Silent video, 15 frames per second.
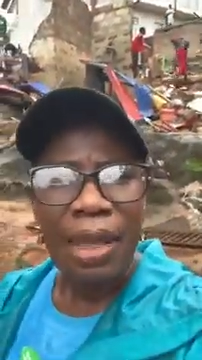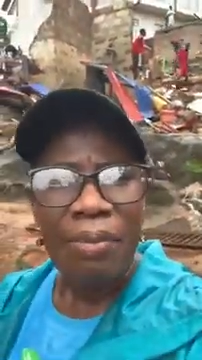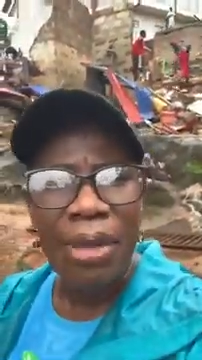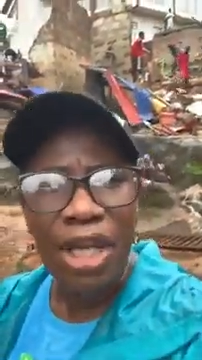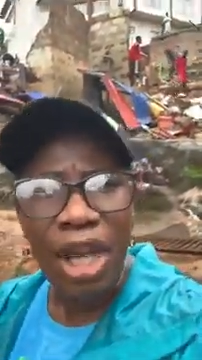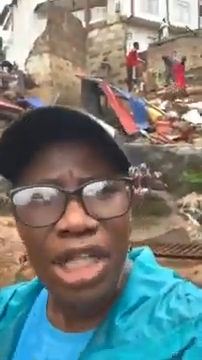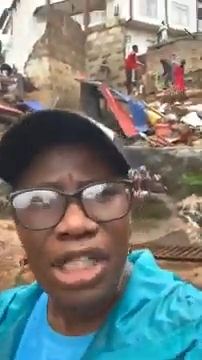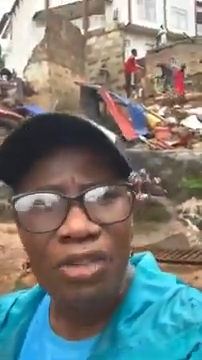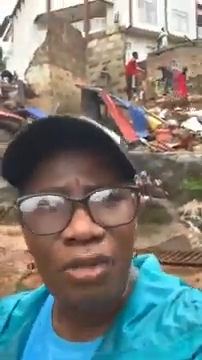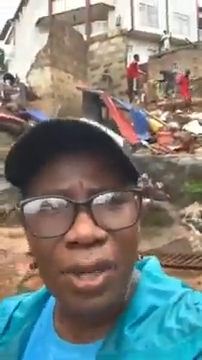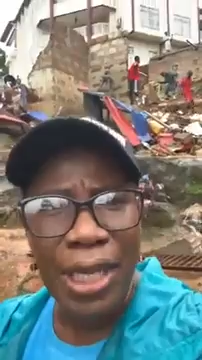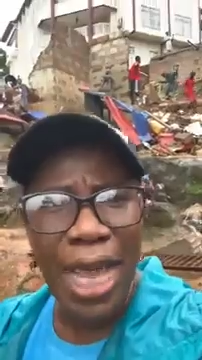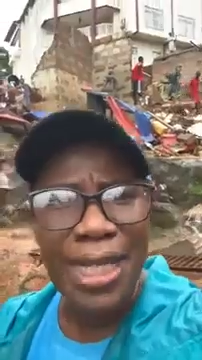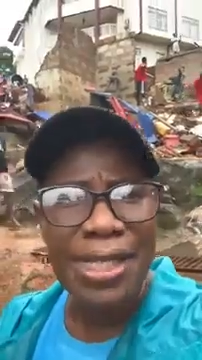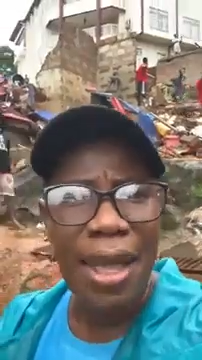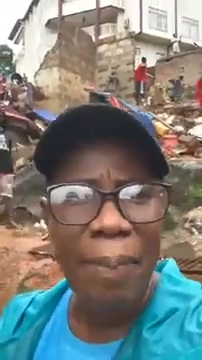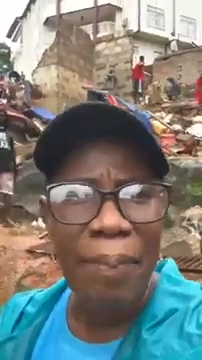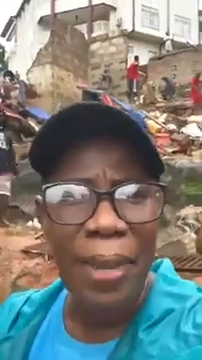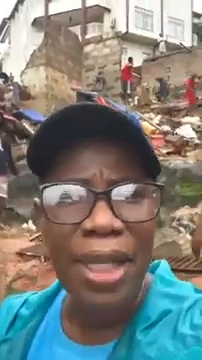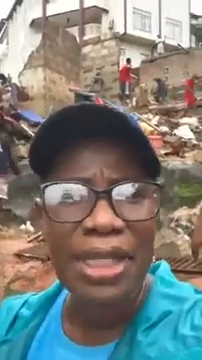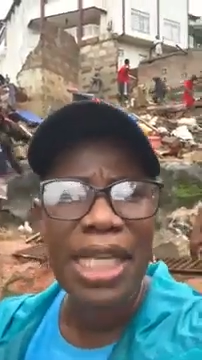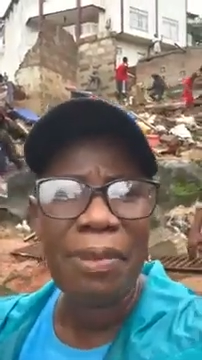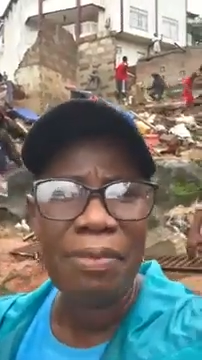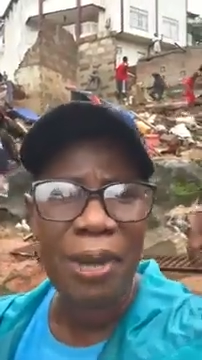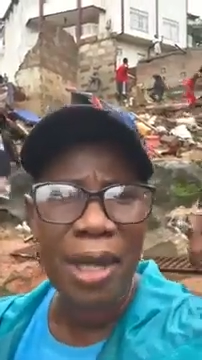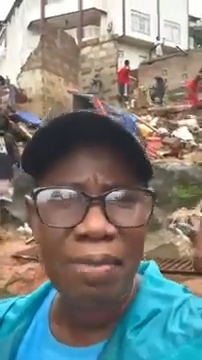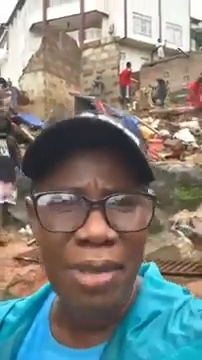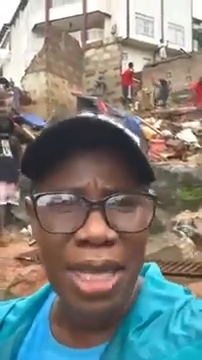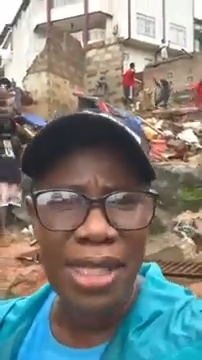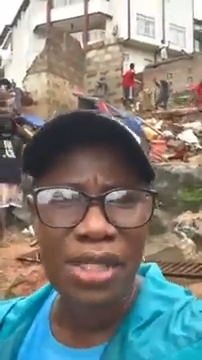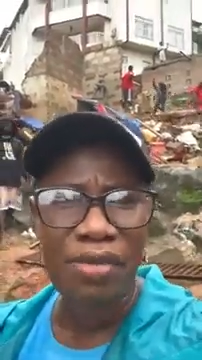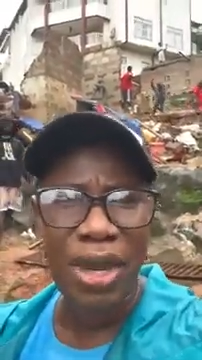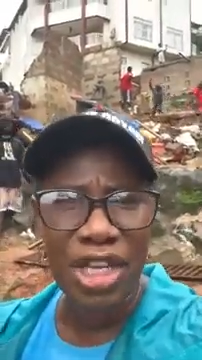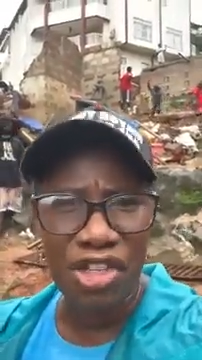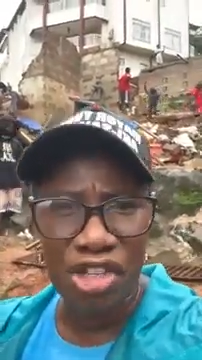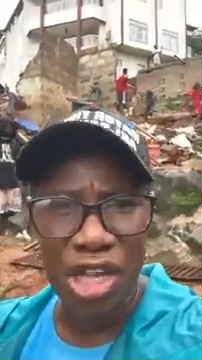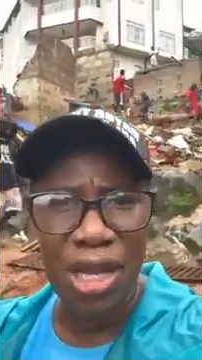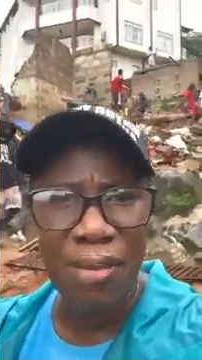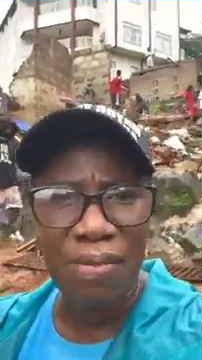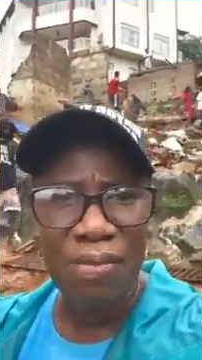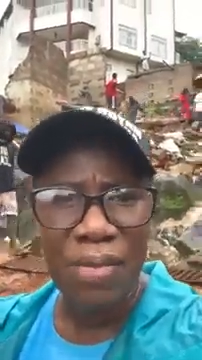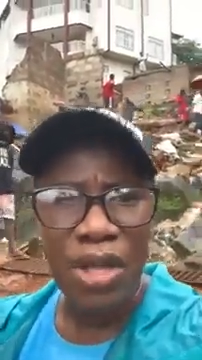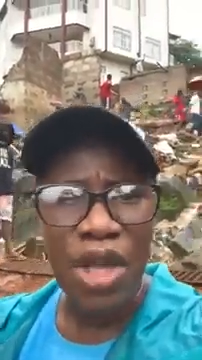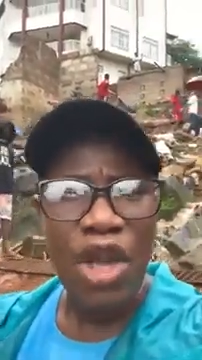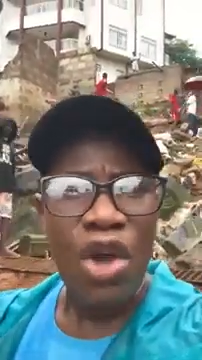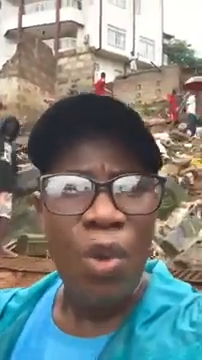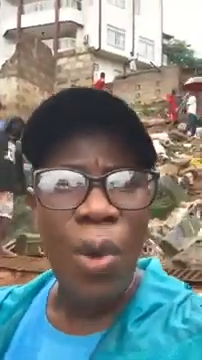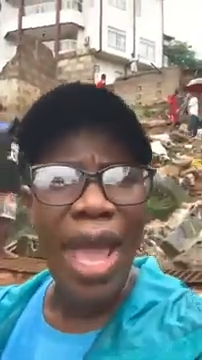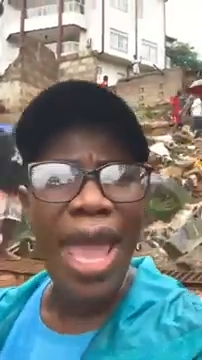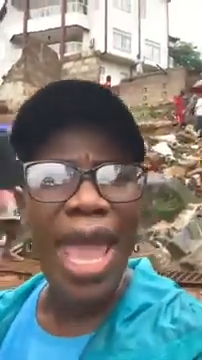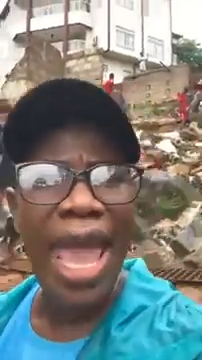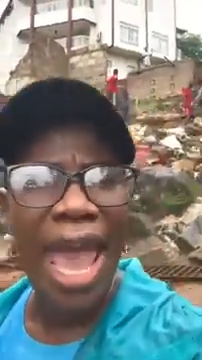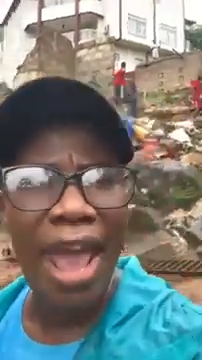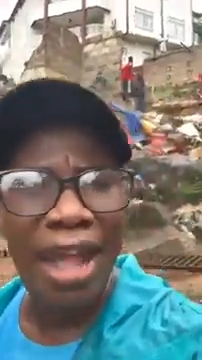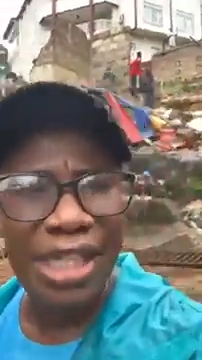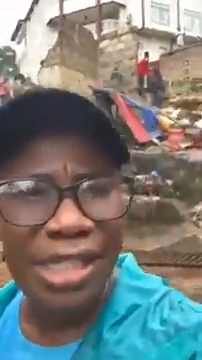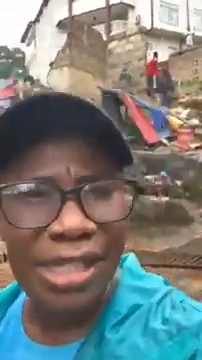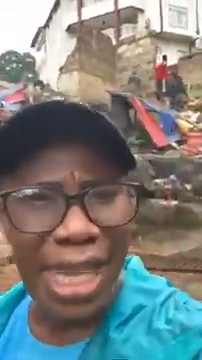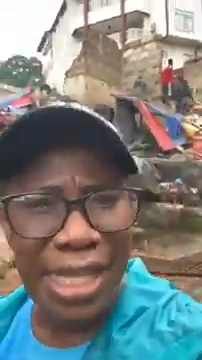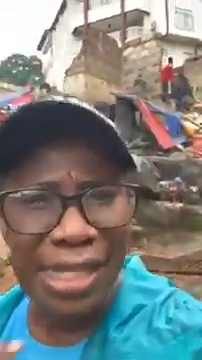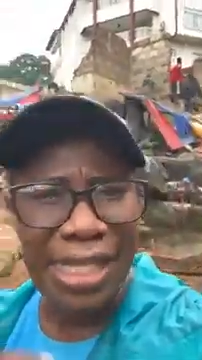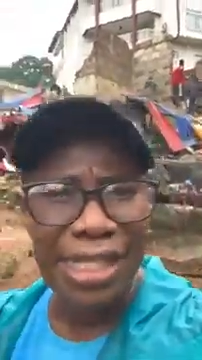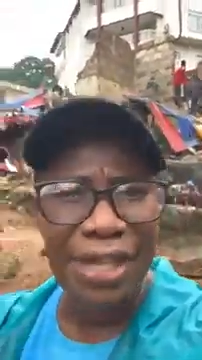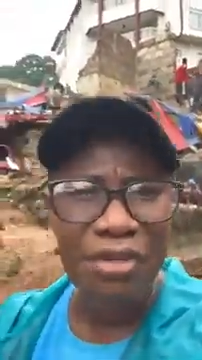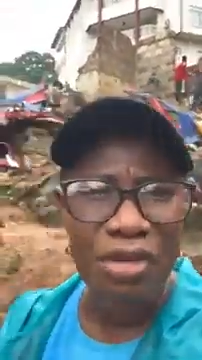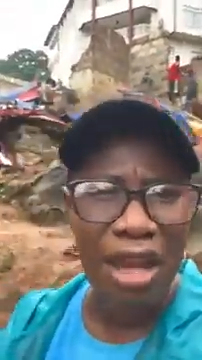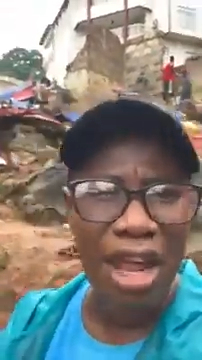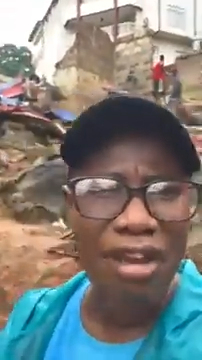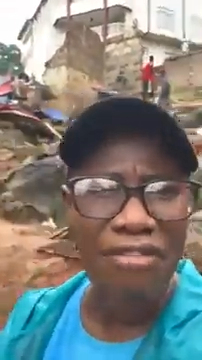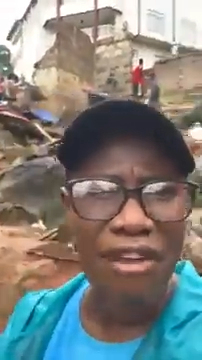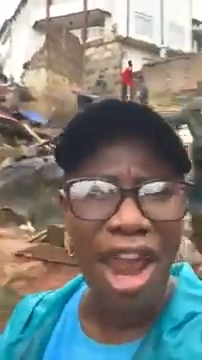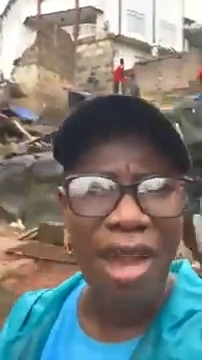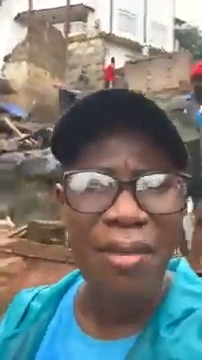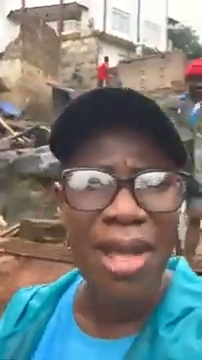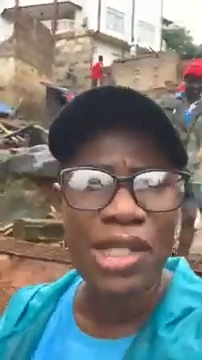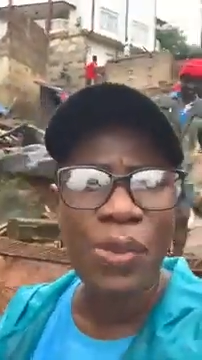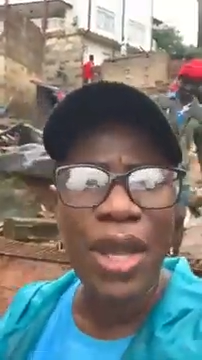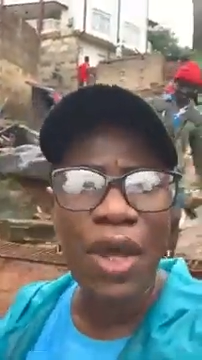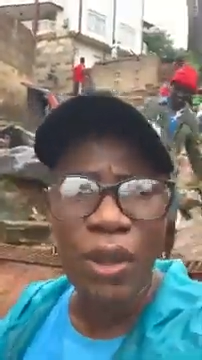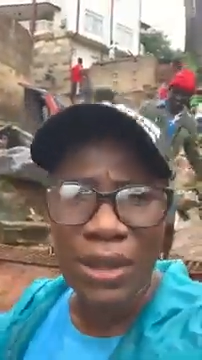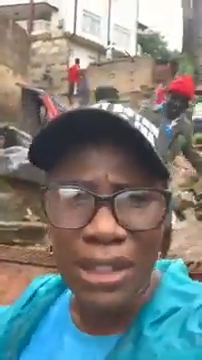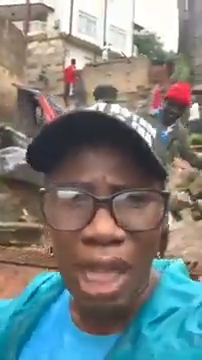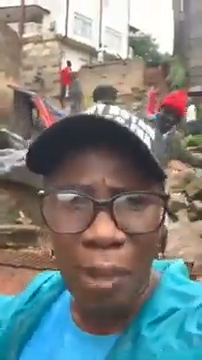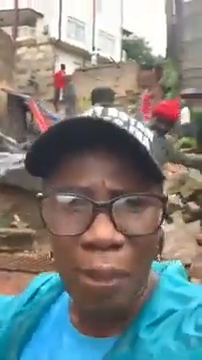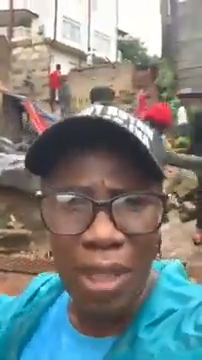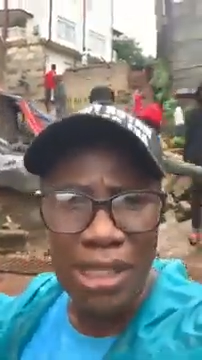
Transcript: because if we get a building permits regime, we're eh, sensitive to the environment. We go tell okay.